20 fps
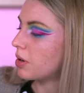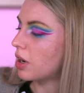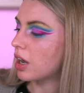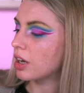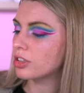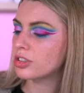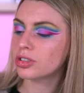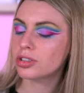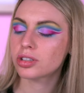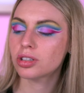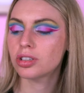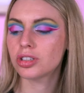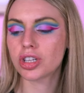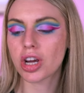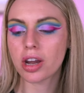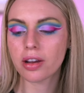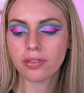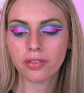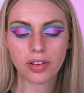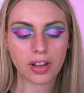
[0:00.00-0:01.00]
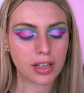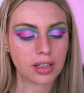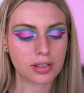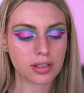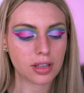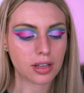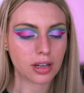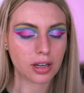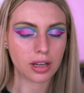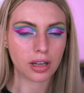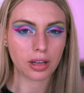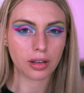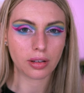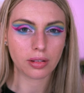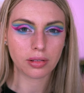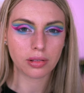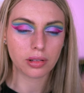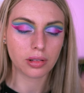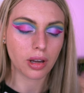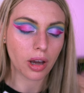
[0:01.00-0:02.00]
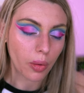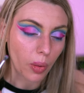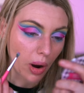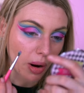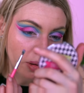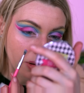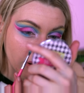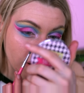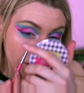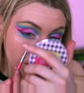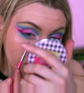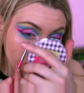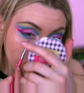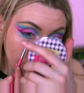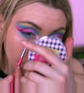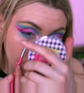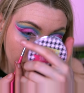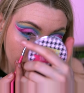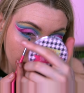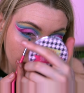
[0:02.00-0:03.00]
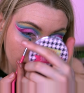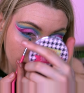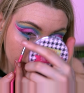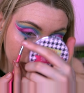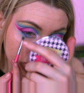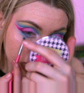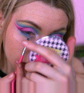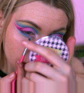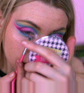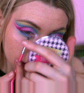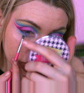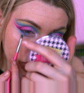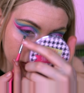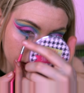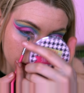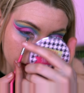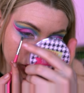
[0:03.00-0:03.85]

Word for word: but I just don't think it's going to go on as good